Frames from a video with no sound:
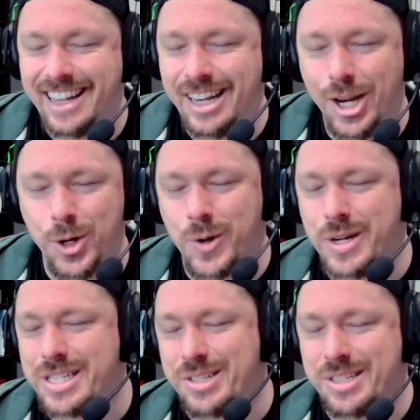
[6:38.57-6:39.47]
no
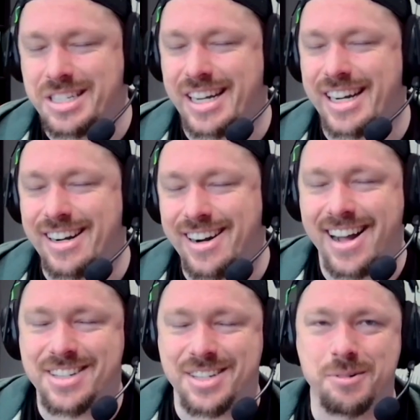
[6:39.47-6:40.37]
crystal stair,
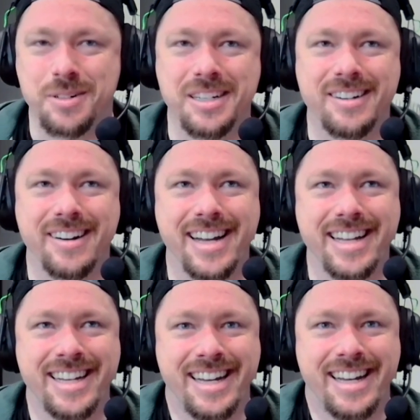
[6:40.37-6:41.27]
as it were, right?